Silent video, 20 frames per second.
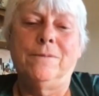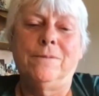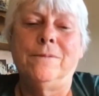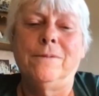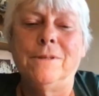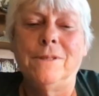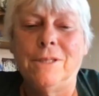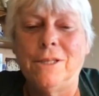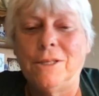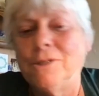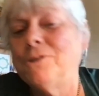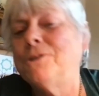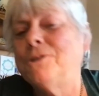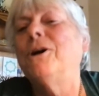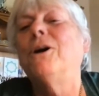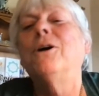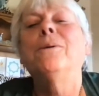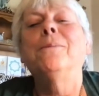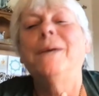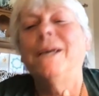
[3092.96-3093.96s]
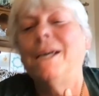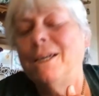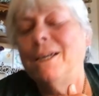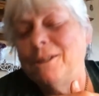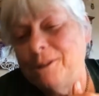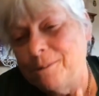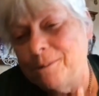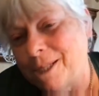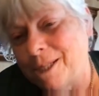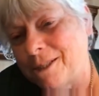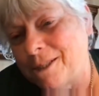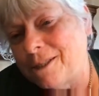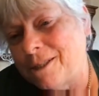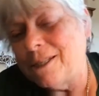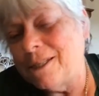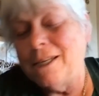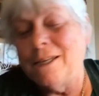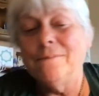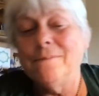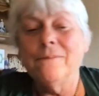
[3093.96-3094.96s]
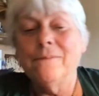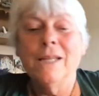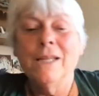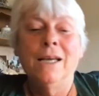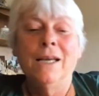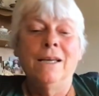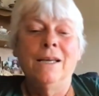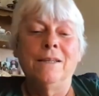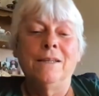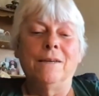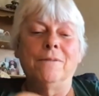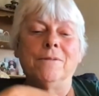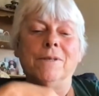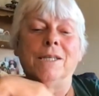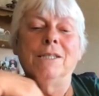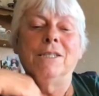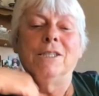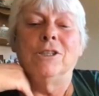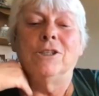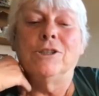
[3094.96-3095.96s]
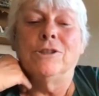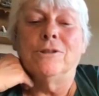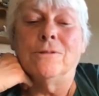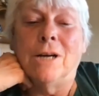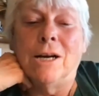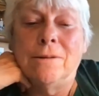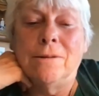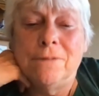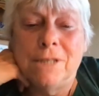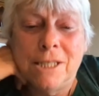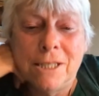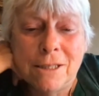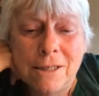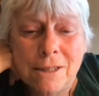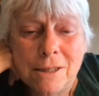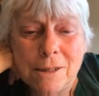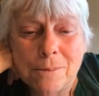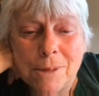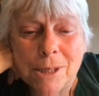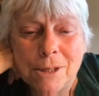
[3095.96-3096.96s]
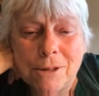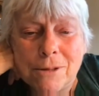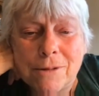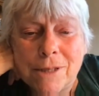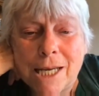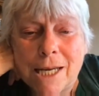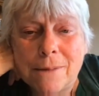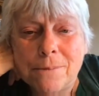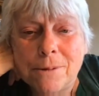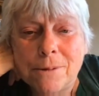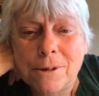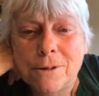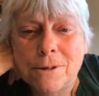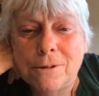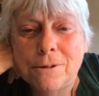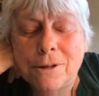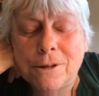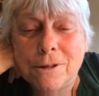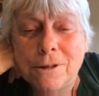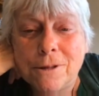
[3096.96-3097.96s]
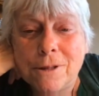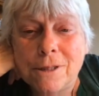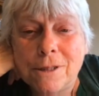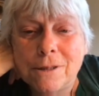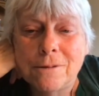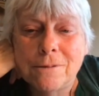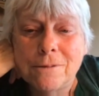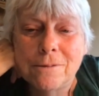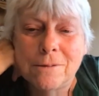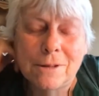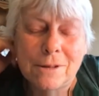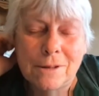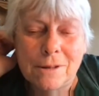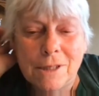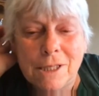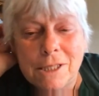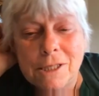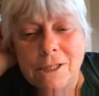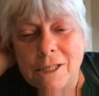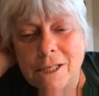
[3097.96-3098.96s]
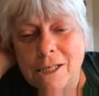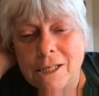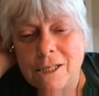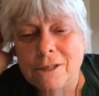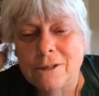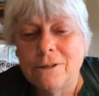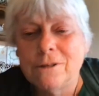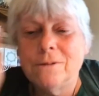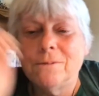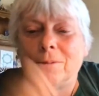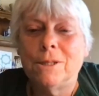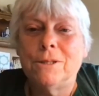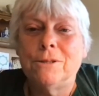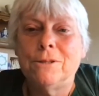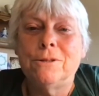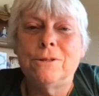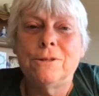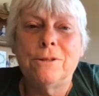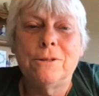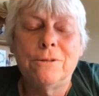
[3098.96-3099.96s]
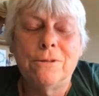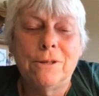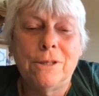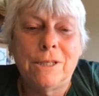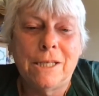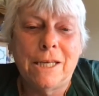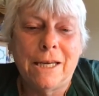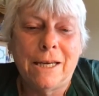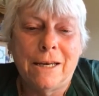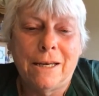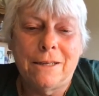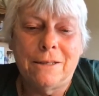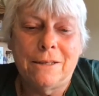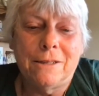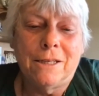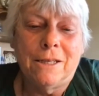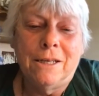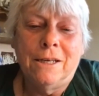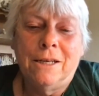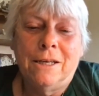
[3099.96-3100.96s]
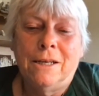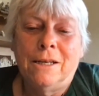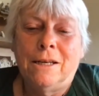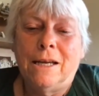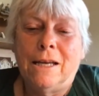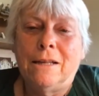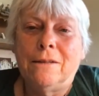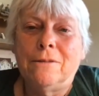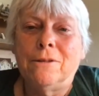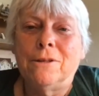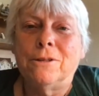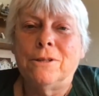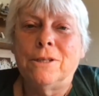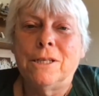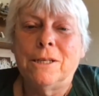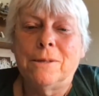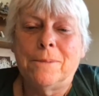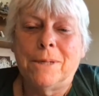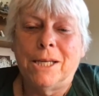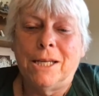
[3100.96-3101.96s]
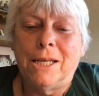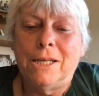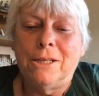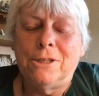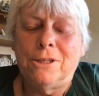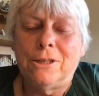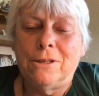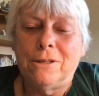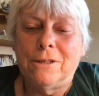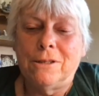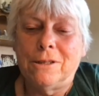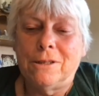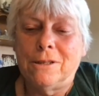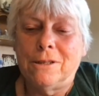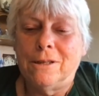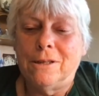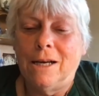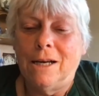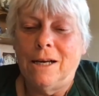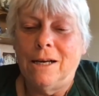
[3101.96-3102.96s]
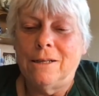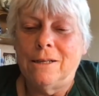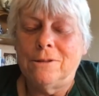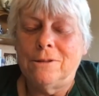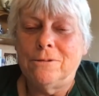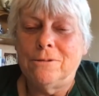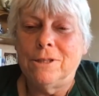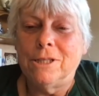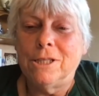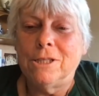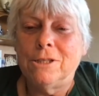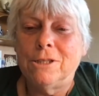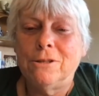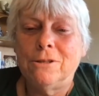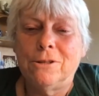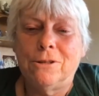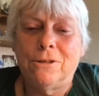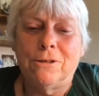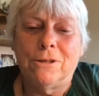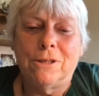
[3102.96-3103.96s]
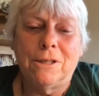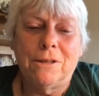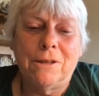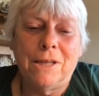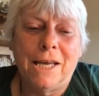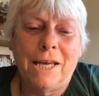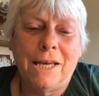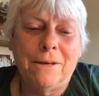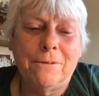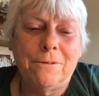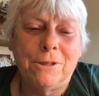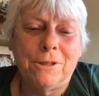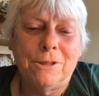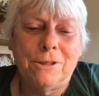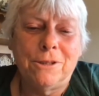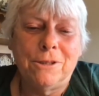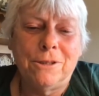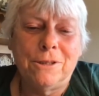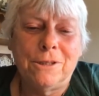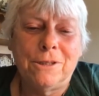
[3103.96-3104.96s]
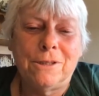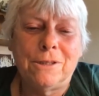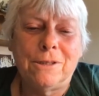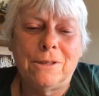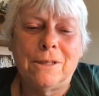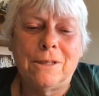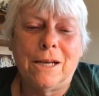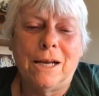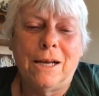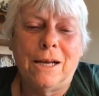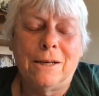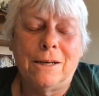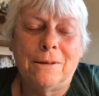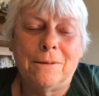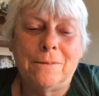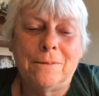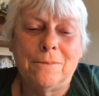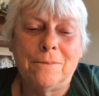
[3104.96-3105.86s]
the Star Man, you might say. Then we get to Shravana in the middle of Capricorn, the listening ear, the one who's good at learning about ancient uh, traditions, good at languages. Uh,